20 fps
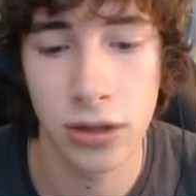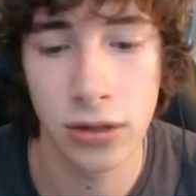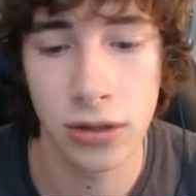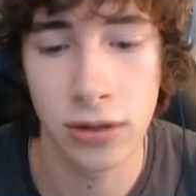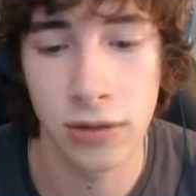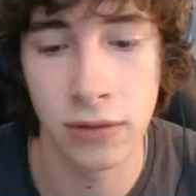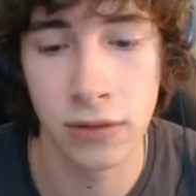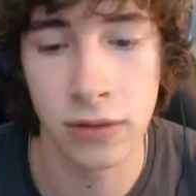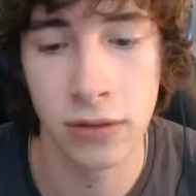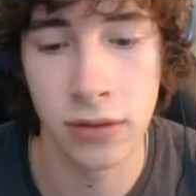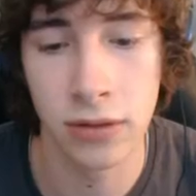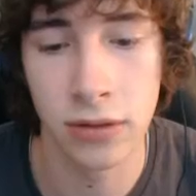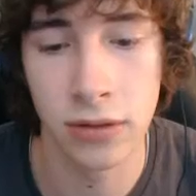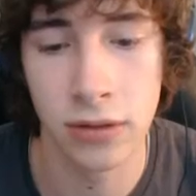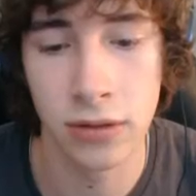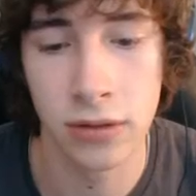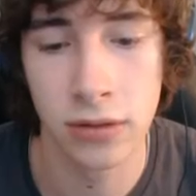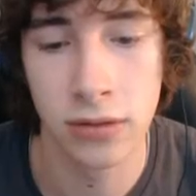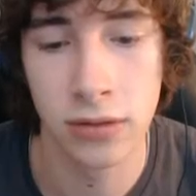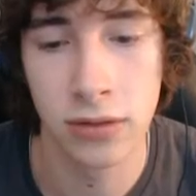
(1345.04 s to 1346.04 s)
Uh,
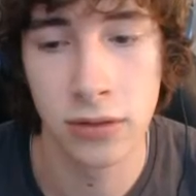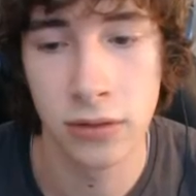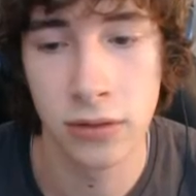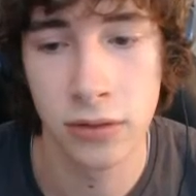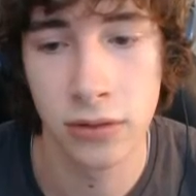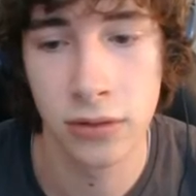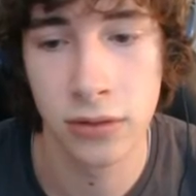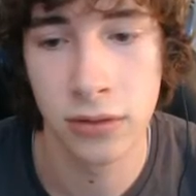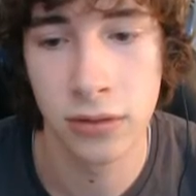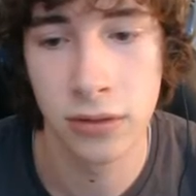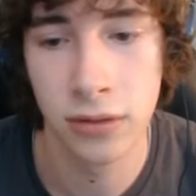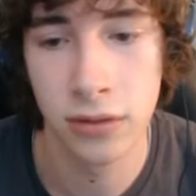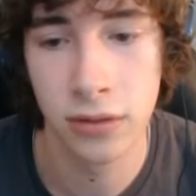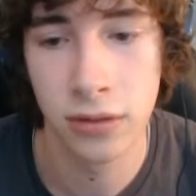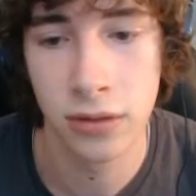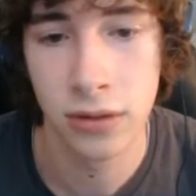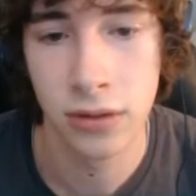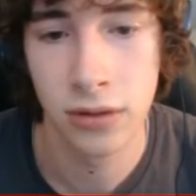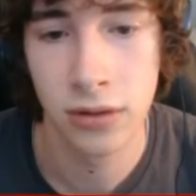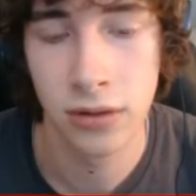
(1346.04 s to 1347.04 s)

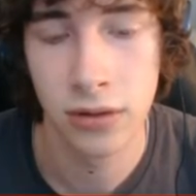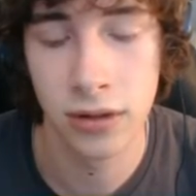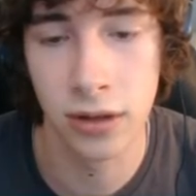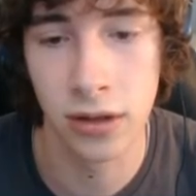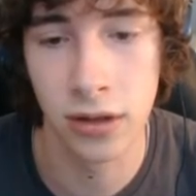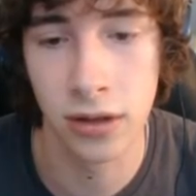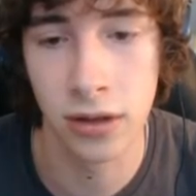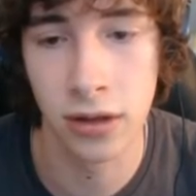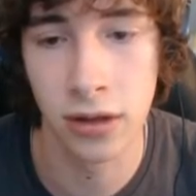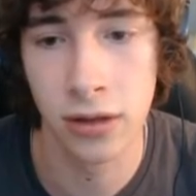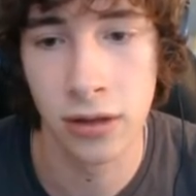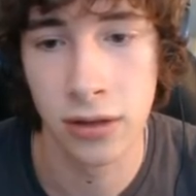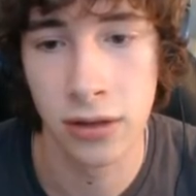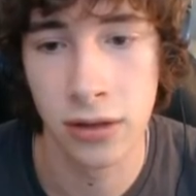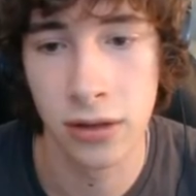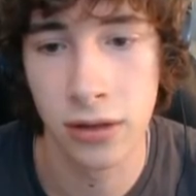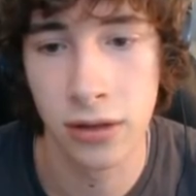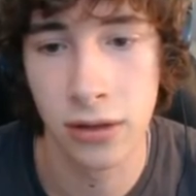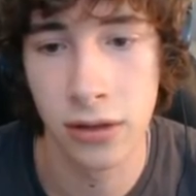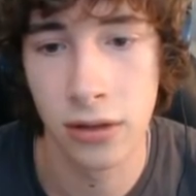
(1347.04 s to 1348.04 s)
uh.
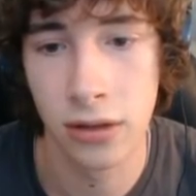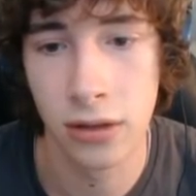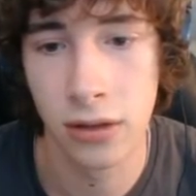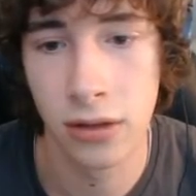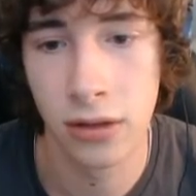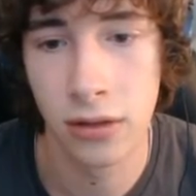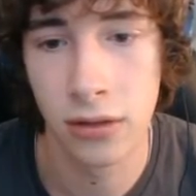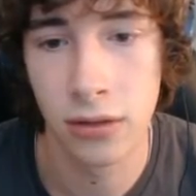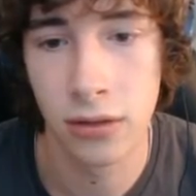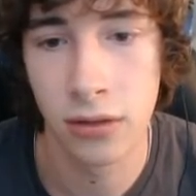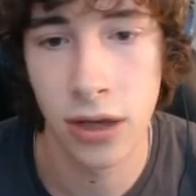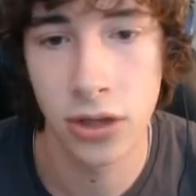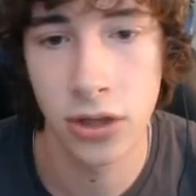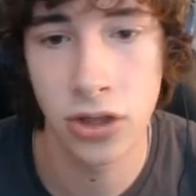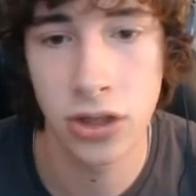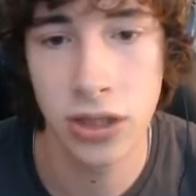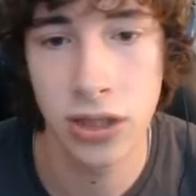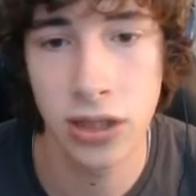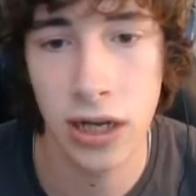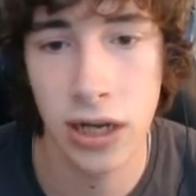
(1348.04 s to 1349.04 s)
Right,
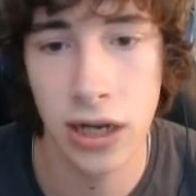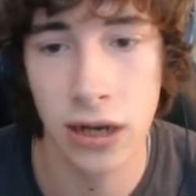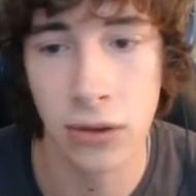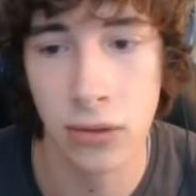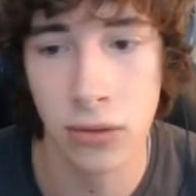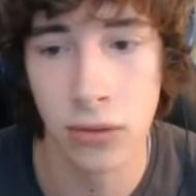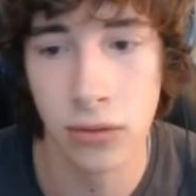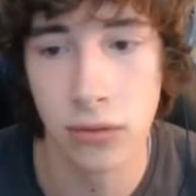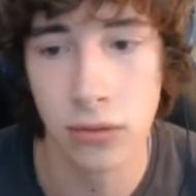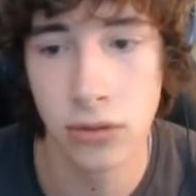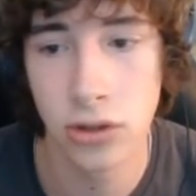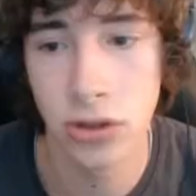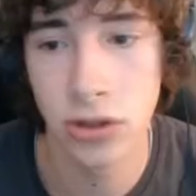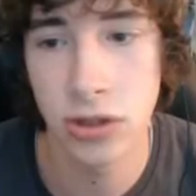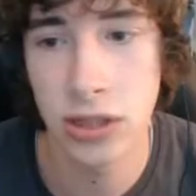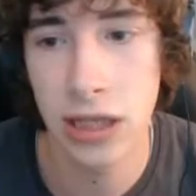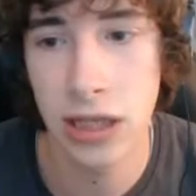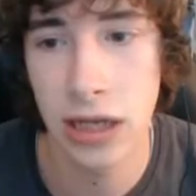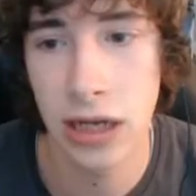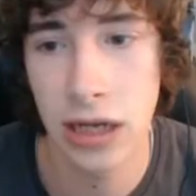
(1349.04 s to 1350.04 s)
just get out.
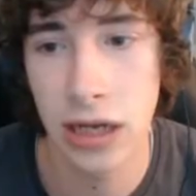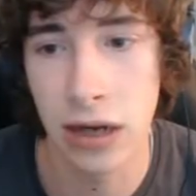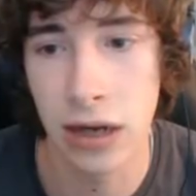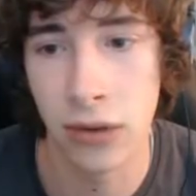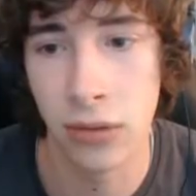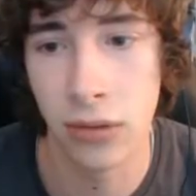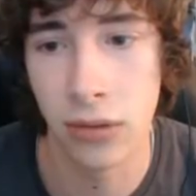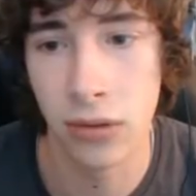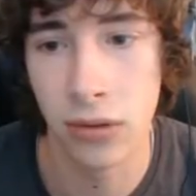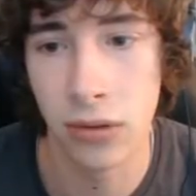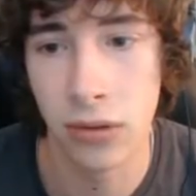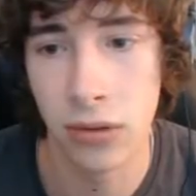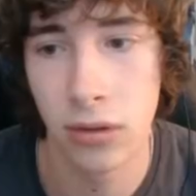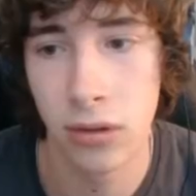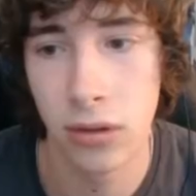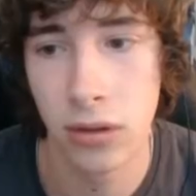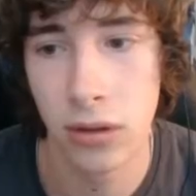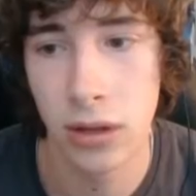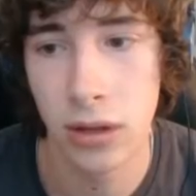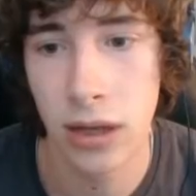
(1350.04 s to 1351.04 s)
Just get out.
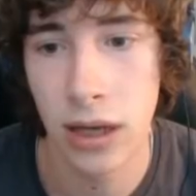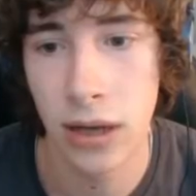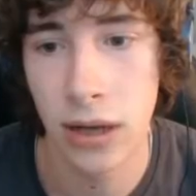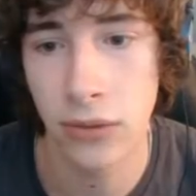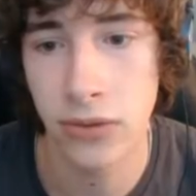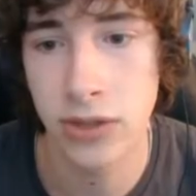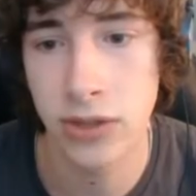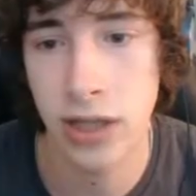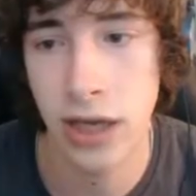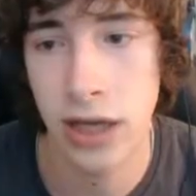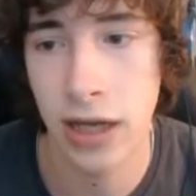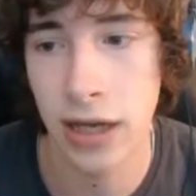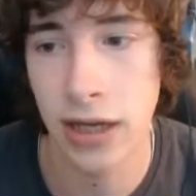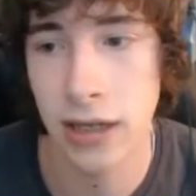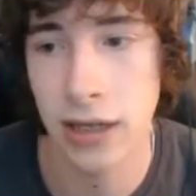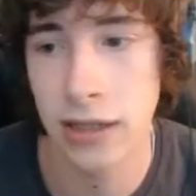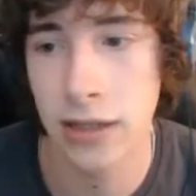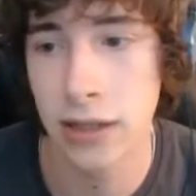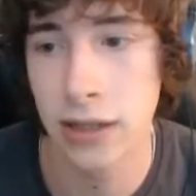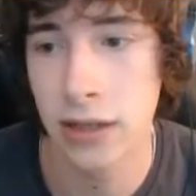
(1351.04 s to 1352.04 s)

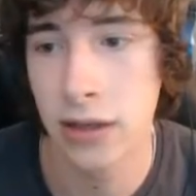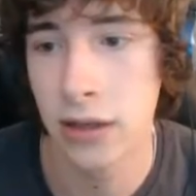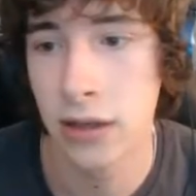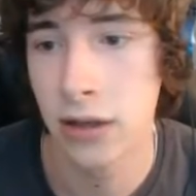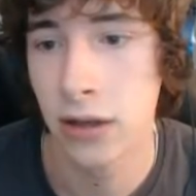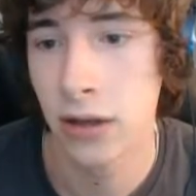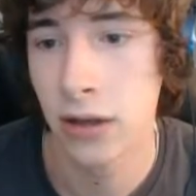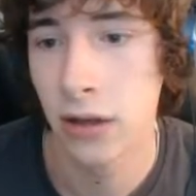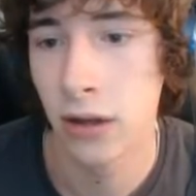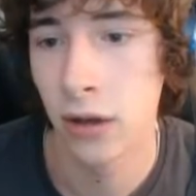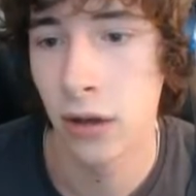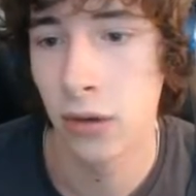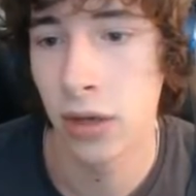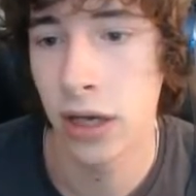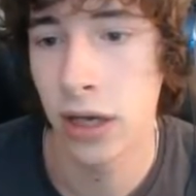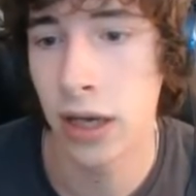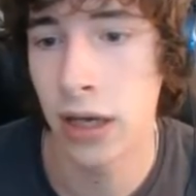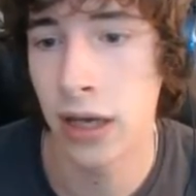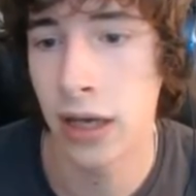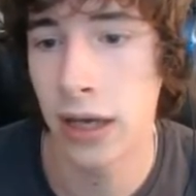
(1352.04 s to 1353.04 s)
Outside.
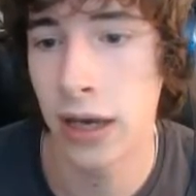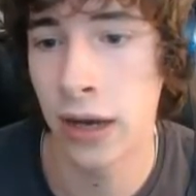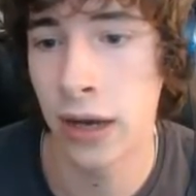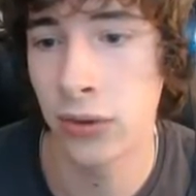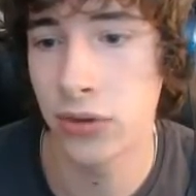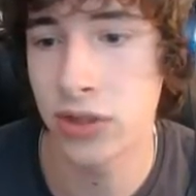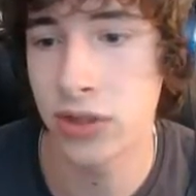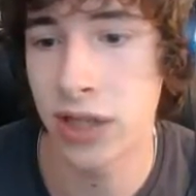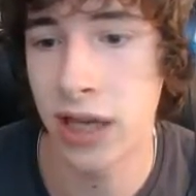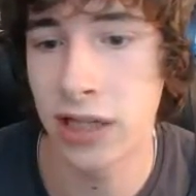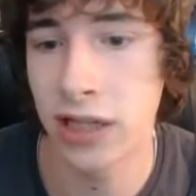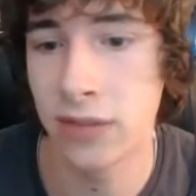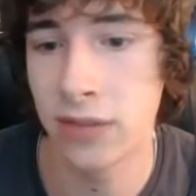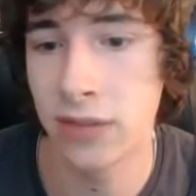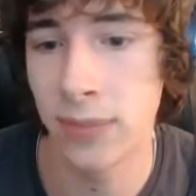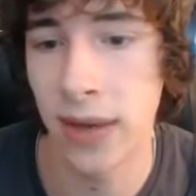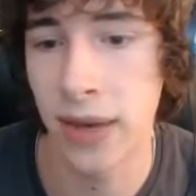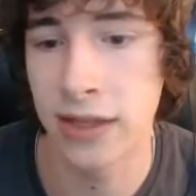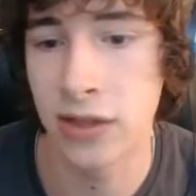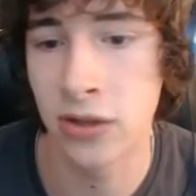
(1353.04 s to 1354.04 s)
Okay, outside's
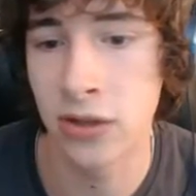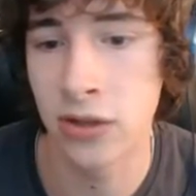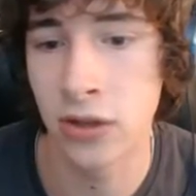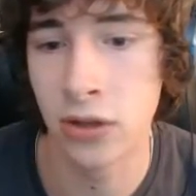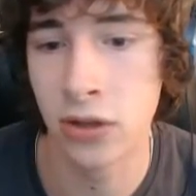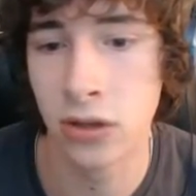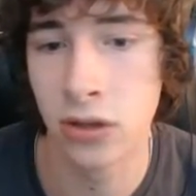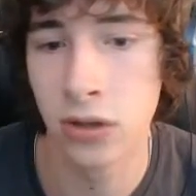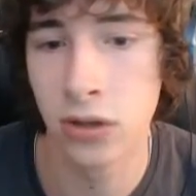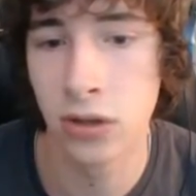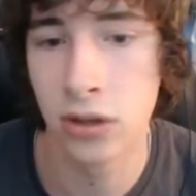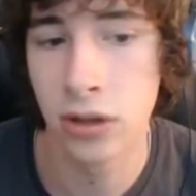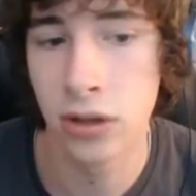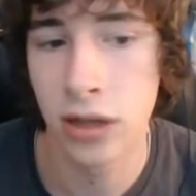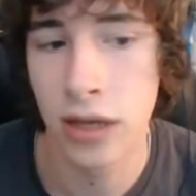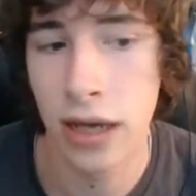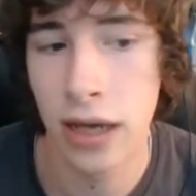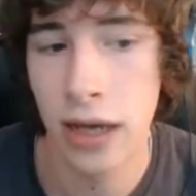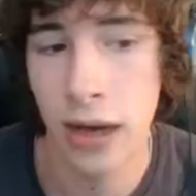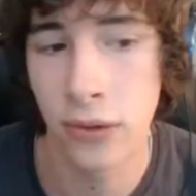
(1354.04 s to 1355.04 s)
better.
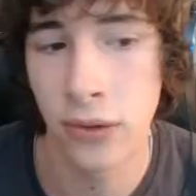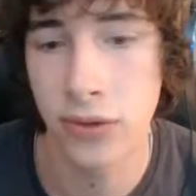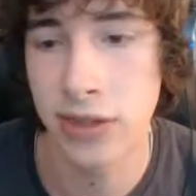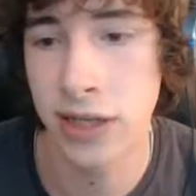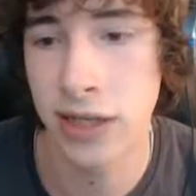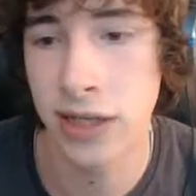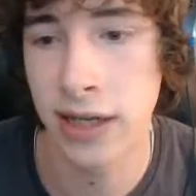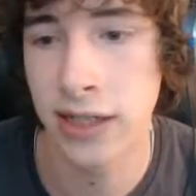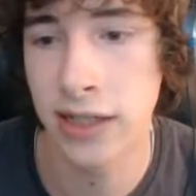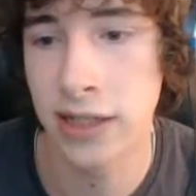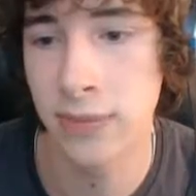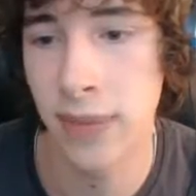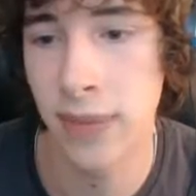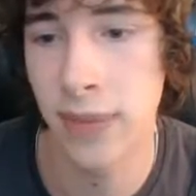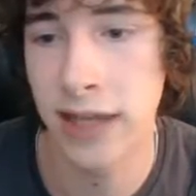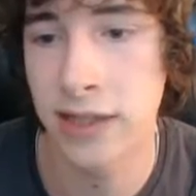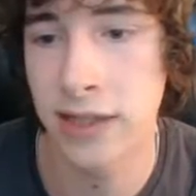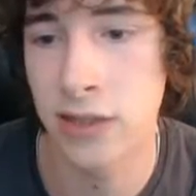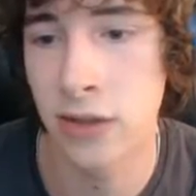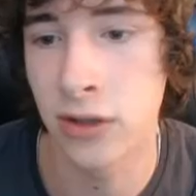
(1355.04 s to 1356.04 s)
Outside is
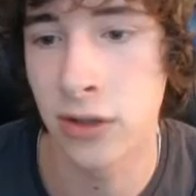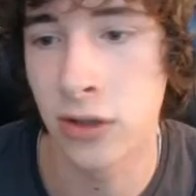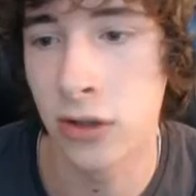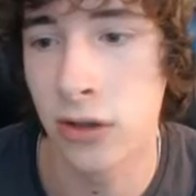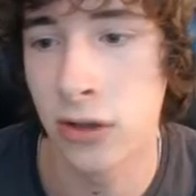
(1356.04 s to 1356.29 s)
better.